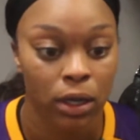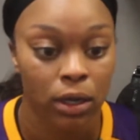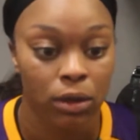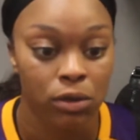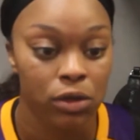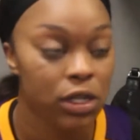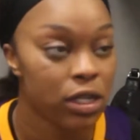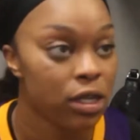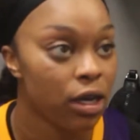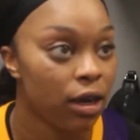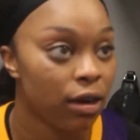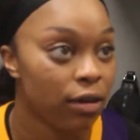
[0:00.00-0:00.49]

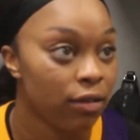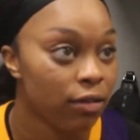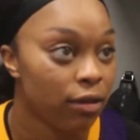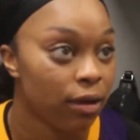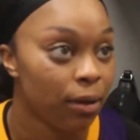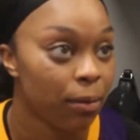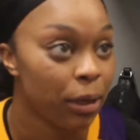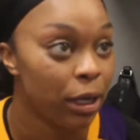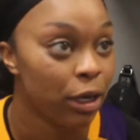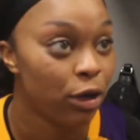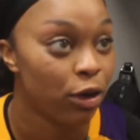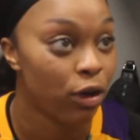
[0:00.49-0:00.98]
It's tough.
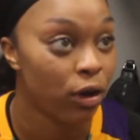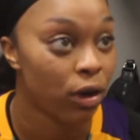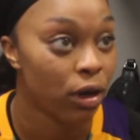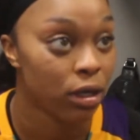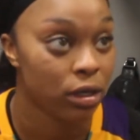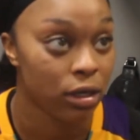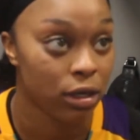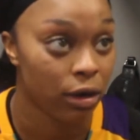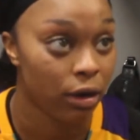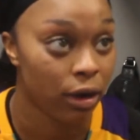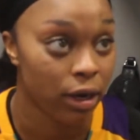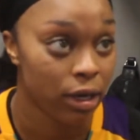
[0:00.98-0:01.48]
I mean, New York
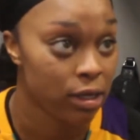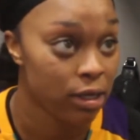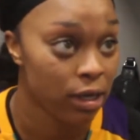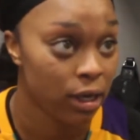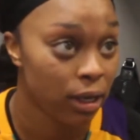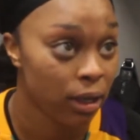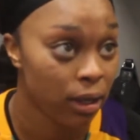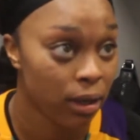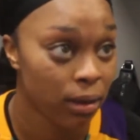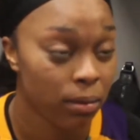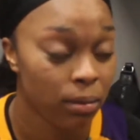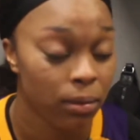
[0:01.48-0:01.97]
is a great
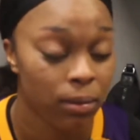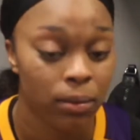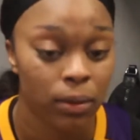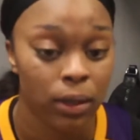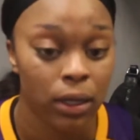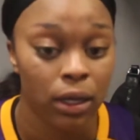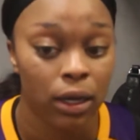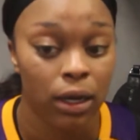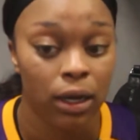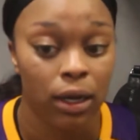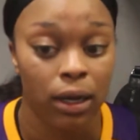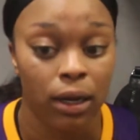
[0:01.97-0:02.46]
team.
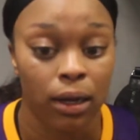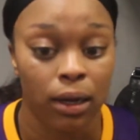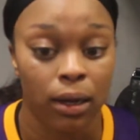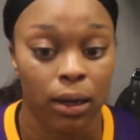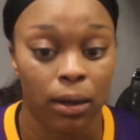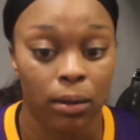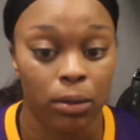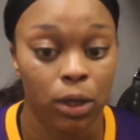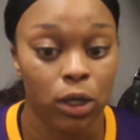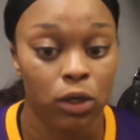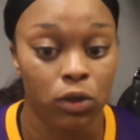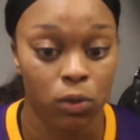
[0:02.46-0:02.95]

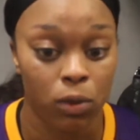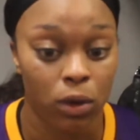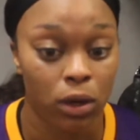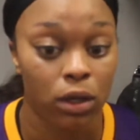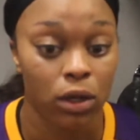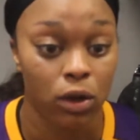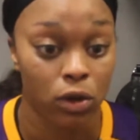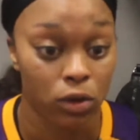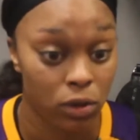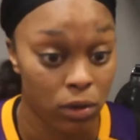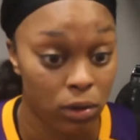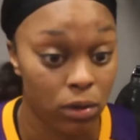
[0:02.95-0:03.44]

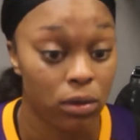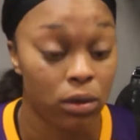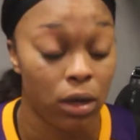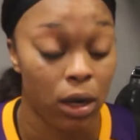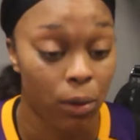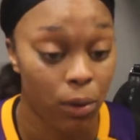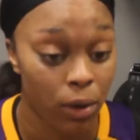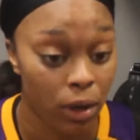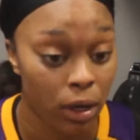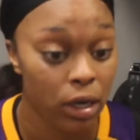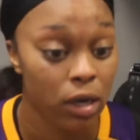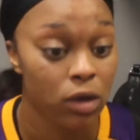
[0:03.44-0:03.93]
They're
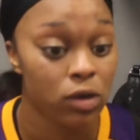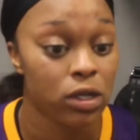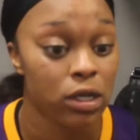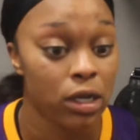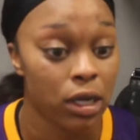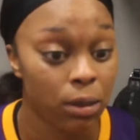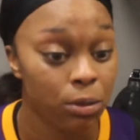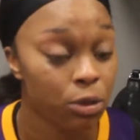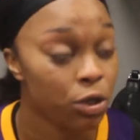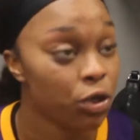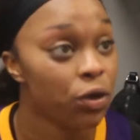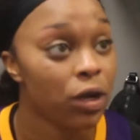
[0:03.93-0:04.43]
one of those
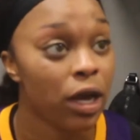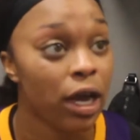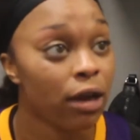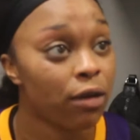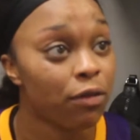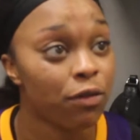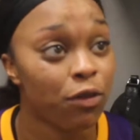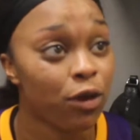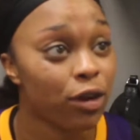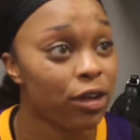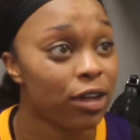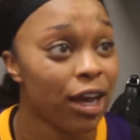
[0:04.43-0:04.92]
teams you can't
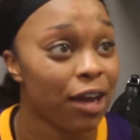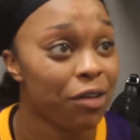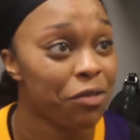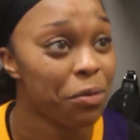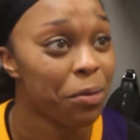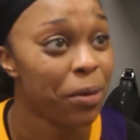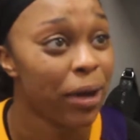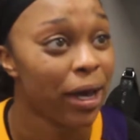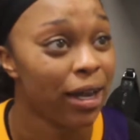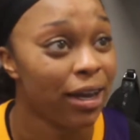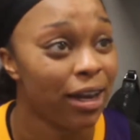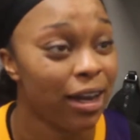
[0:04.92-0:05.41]
afford to have a
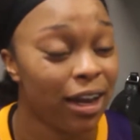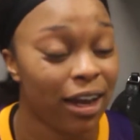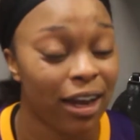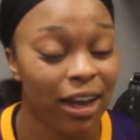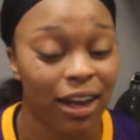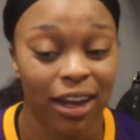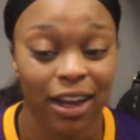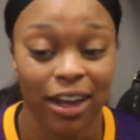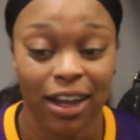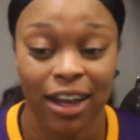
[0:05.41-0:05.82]
bad day.